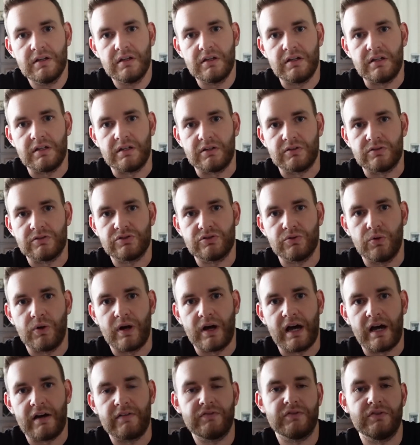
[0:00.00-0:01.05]
you know, sort
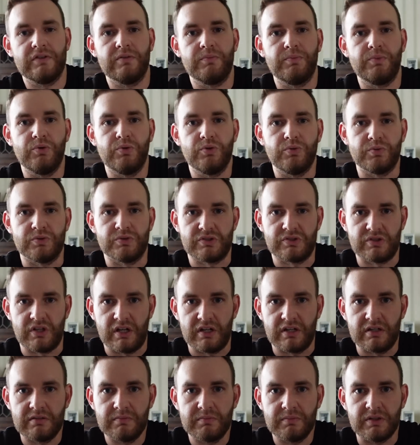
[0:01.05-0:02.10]
after the board was
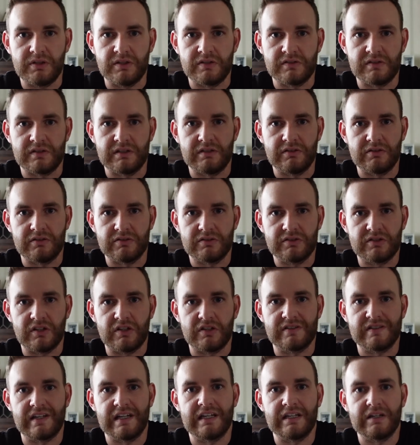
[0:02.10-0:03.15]
done, because then you've got to
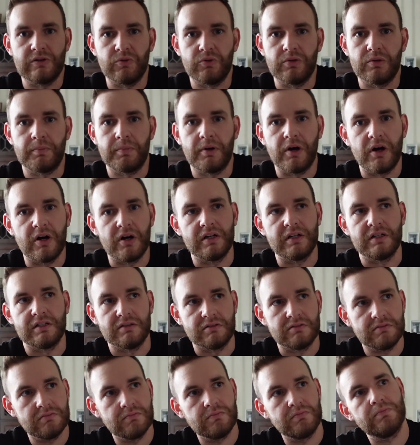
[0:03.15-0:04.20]
start taking it all apart and
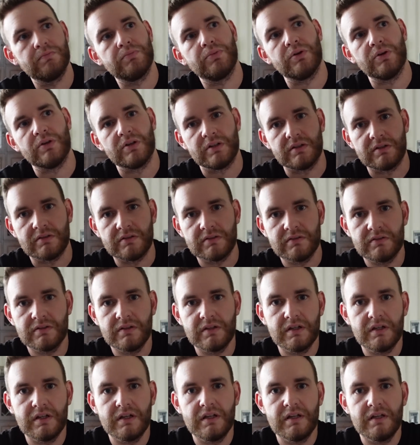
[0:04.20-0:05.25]
putting,
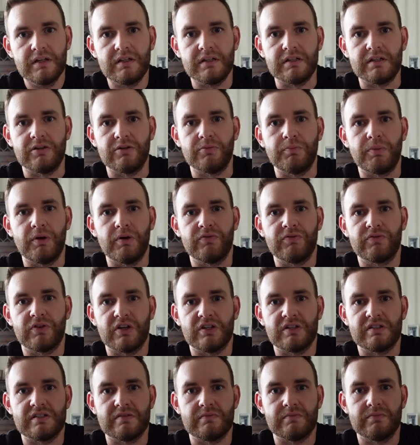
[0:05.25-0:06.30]
you know, both
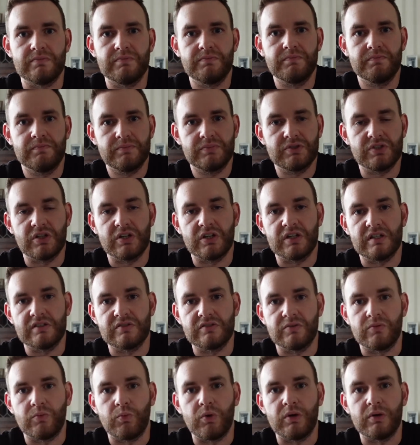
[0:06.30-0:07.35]
lighting circuits
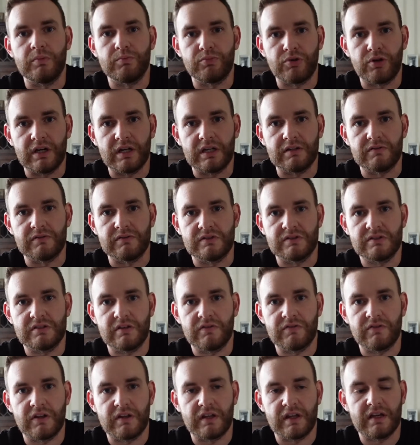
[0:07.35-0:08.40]
on one breaker and
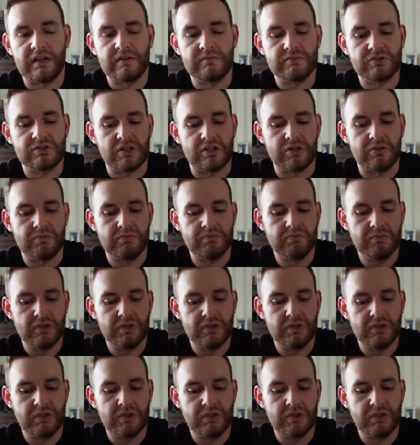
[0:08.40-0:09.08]
stuff like that. So